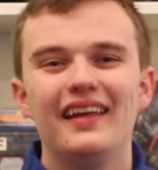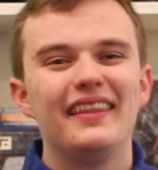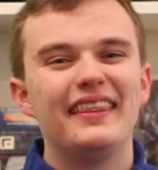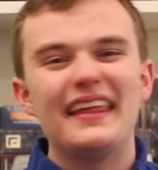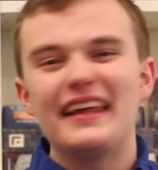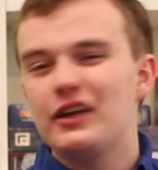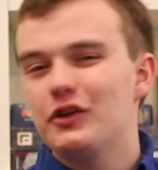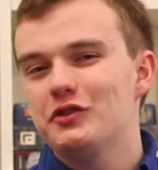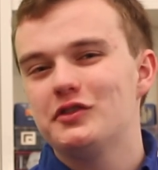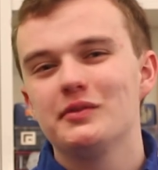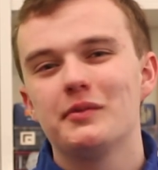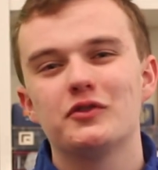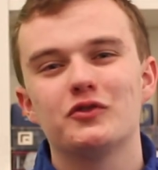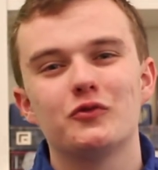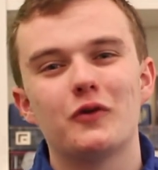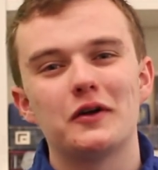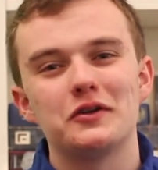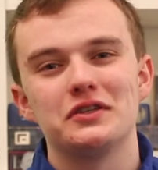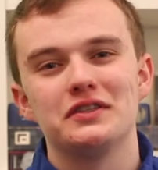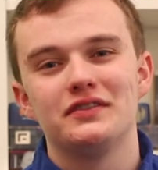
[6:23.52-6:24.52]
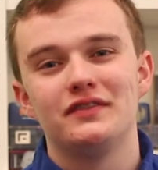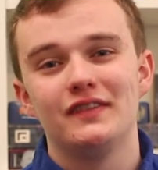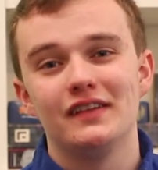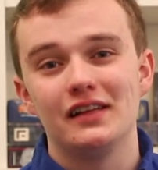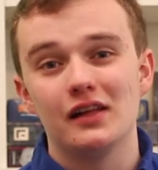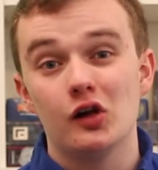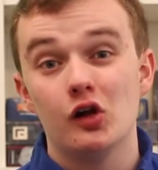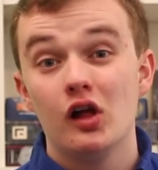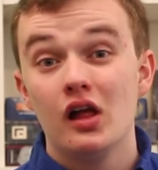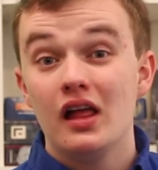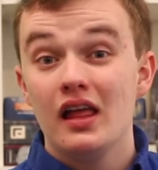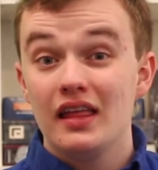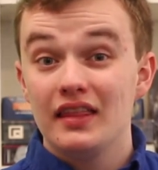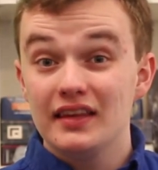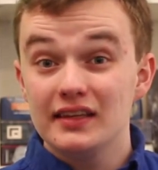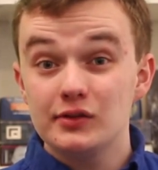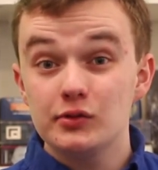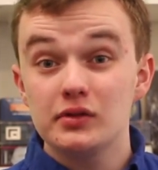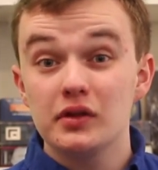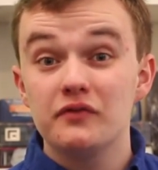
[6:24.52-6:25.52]
Thank you so much for watching this video.
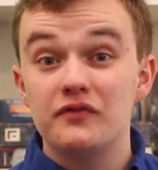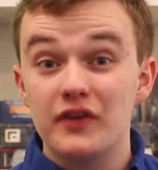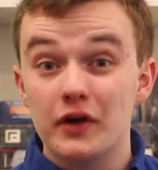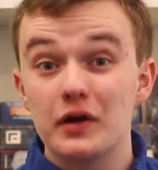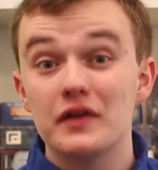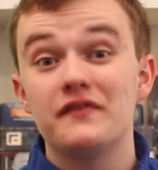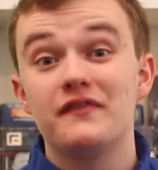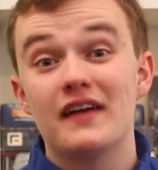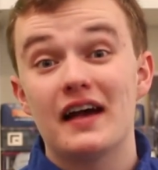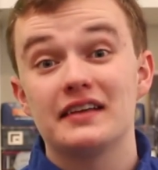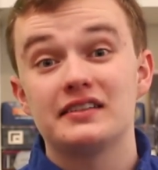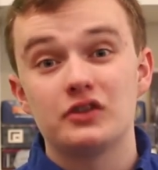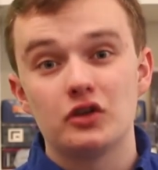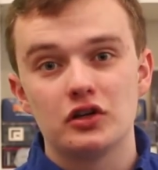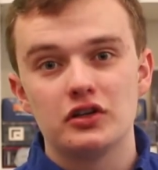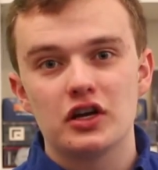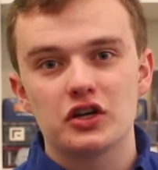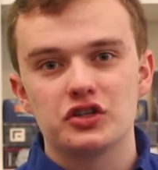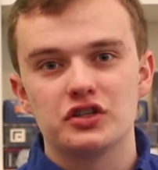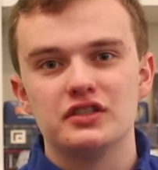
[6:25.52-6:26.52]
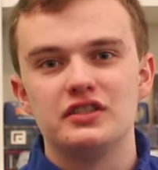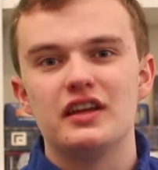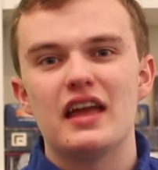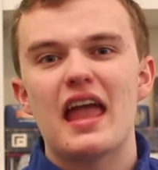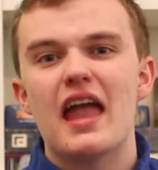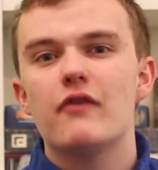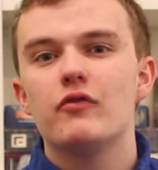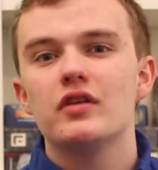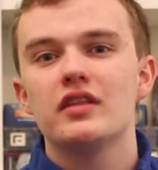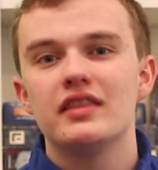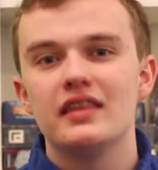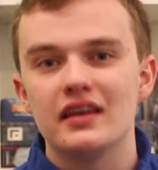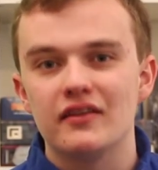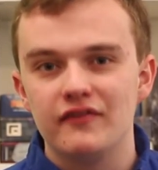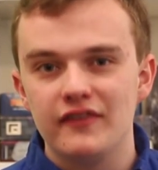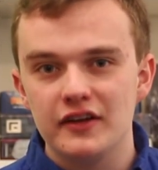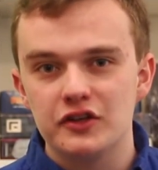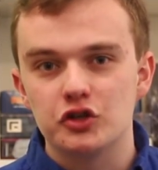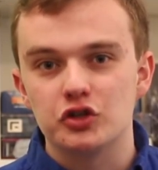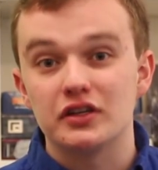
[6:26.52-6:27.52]
This was a very fast introduction to everything
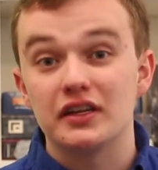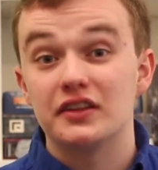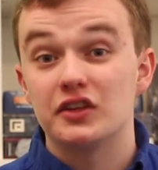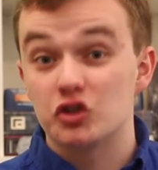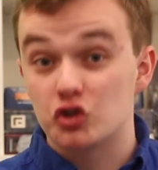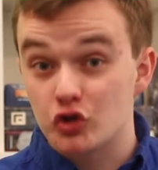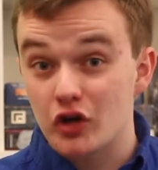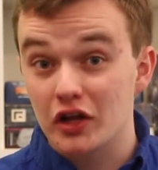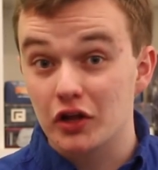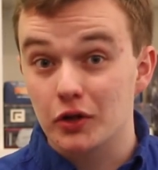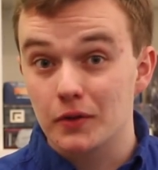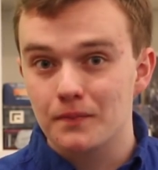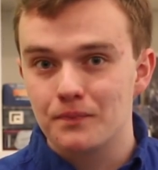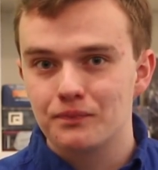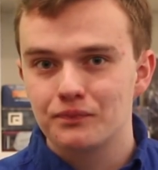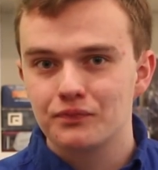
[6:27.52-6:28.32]
featured in the trailer.